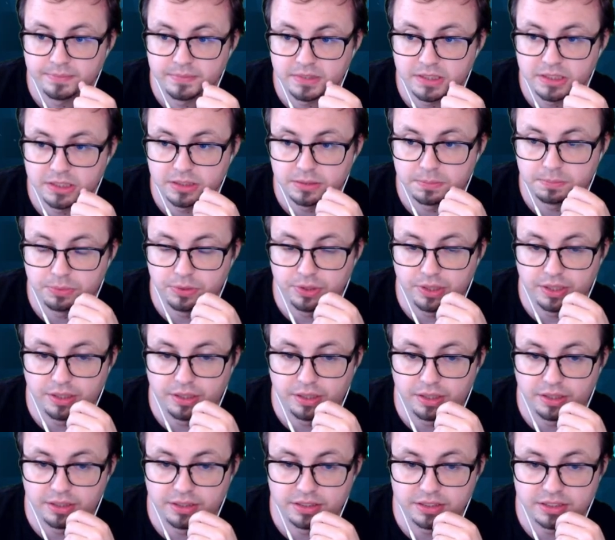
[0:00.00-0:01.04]
Just put it
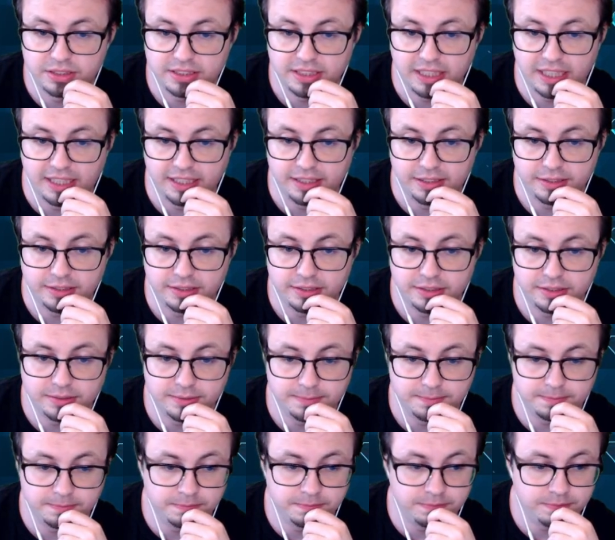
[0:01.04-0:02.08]
on the sides.
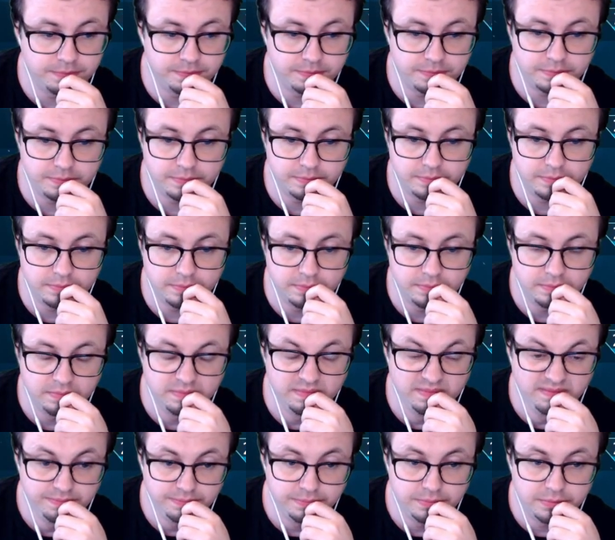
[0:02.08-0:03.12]

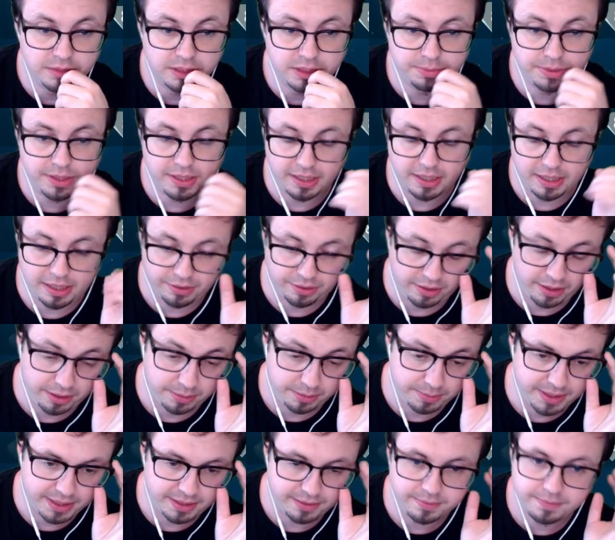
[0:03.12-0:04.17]
Spread it out a little
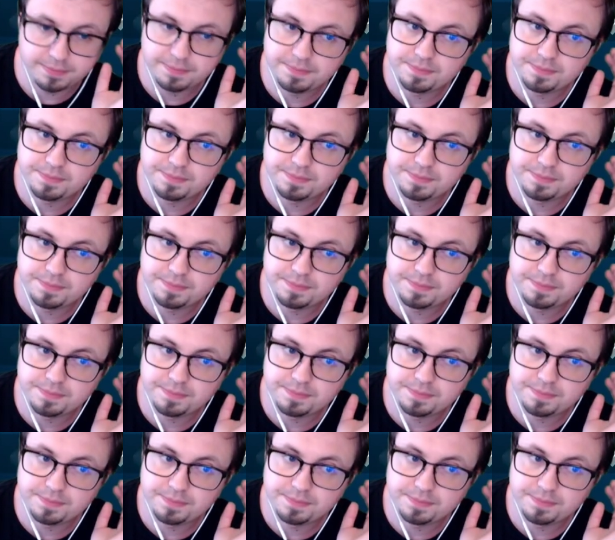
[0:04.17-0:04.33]
bit.